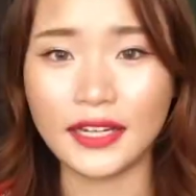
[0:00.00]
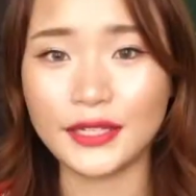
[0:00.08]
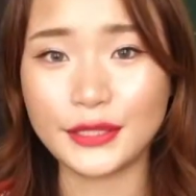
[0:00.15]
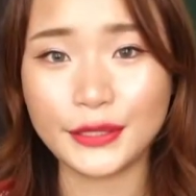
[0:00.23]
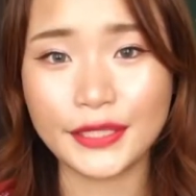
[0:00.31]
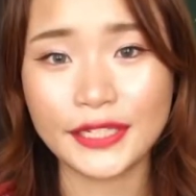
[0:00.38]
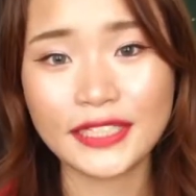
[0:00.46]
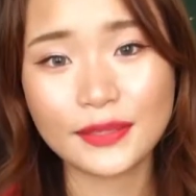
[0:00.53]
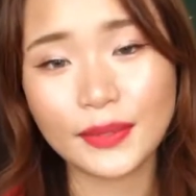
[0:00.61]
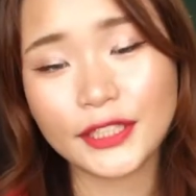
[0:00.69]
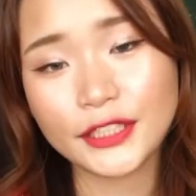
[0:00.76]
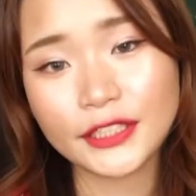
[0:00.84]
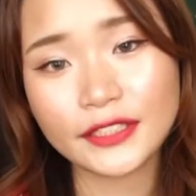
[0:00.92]
And today's
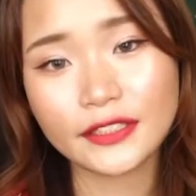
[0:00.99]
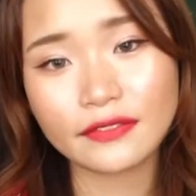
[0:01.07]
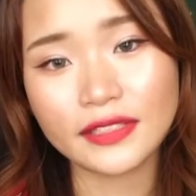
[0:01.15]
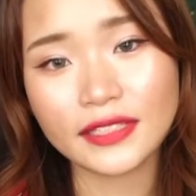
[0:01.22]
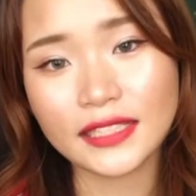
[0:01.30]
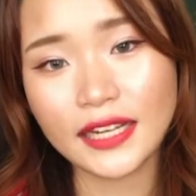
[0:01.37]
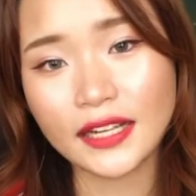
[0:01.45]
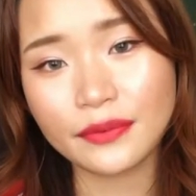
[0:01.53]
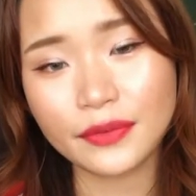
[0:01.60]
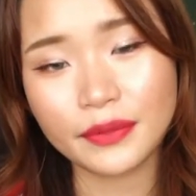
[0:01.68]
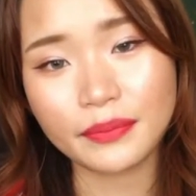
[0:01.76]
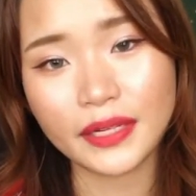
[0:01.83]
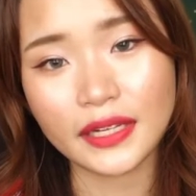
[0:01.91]
question of the day
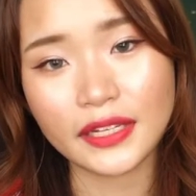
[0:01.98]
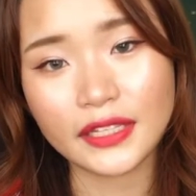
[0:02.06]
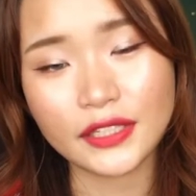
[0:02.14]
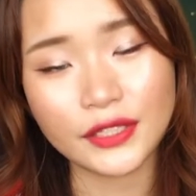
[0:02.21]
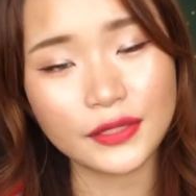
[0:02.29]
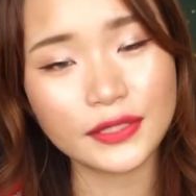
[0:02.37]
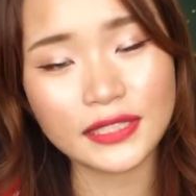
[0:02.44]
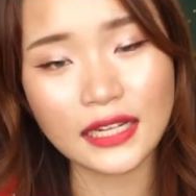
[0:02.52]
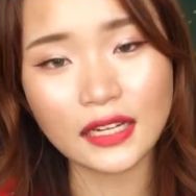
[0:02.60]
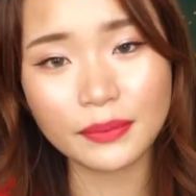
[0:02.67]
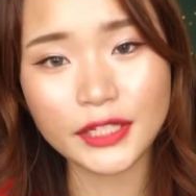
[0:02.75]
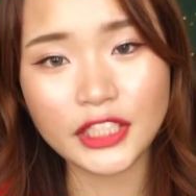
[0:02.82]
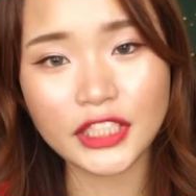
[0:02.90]
would be, do you
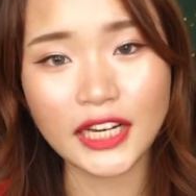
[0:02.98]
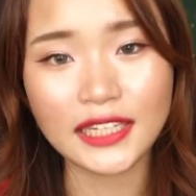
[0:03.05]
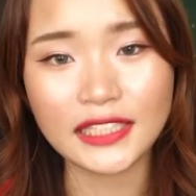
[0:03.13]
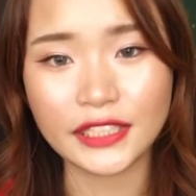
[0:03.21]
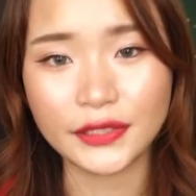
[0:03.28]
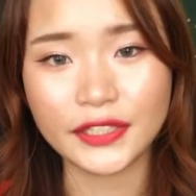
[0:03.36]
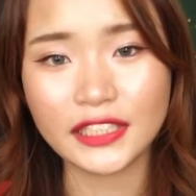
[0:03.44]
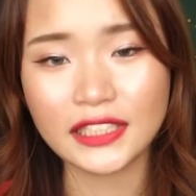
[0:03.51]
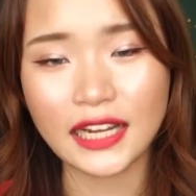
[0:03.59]
celebrate Chinese New Year?